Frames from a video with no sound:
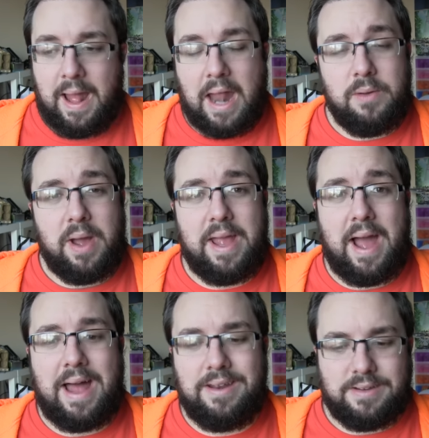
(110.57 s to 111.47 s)
Anyway,
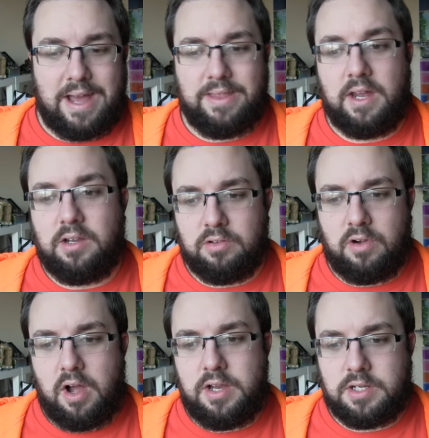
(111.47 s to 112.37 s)
and at the end of the
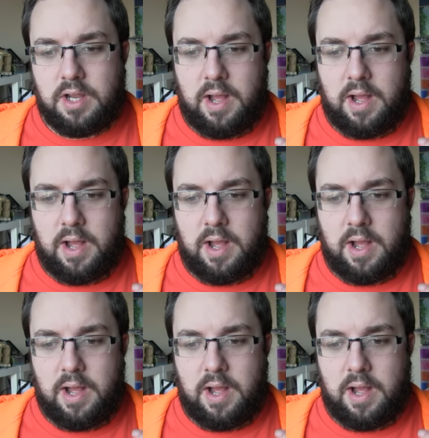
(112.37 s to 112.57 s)
ride,